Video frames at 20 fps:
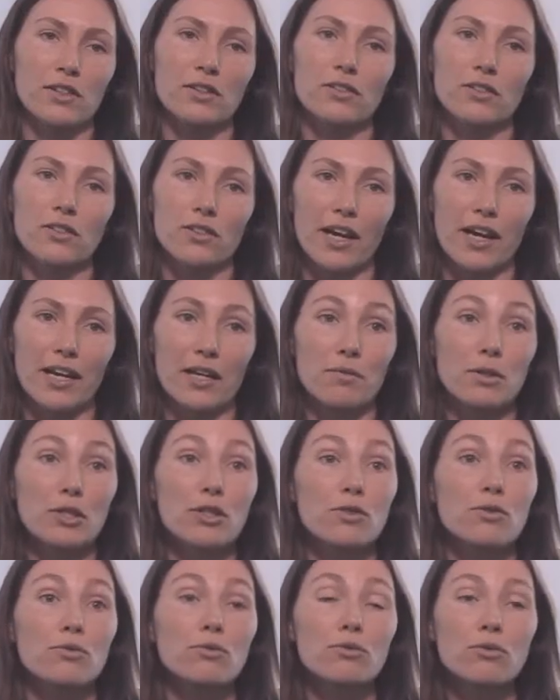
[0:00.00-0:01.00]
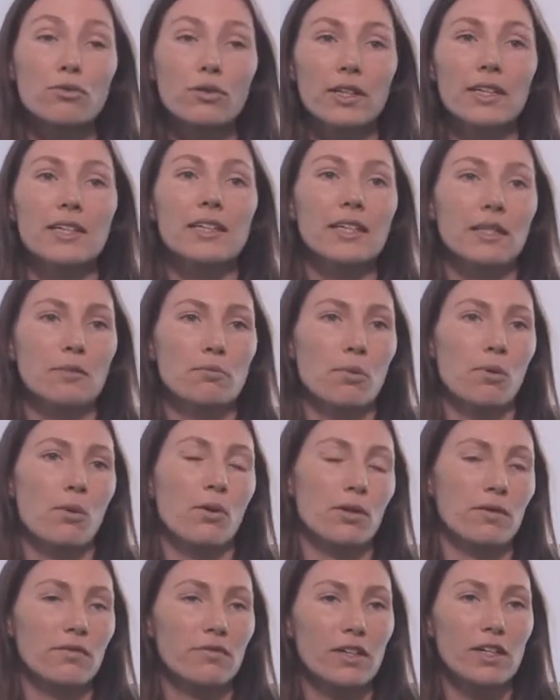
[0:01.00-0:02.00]
skills training, which is really
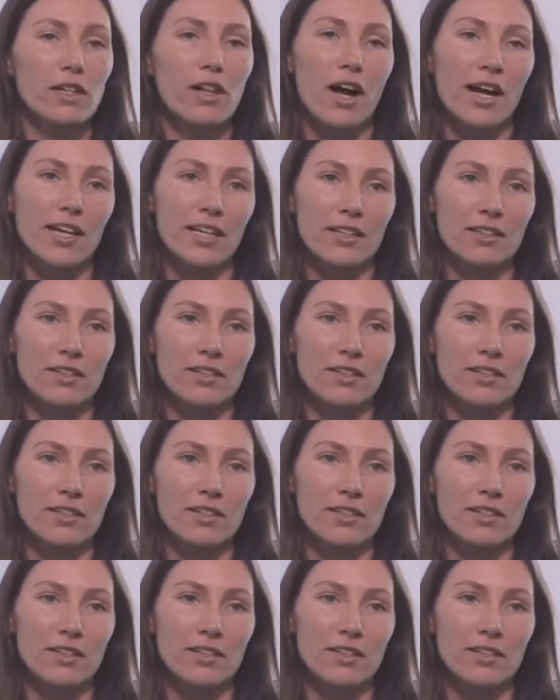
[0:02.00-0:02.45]
important for client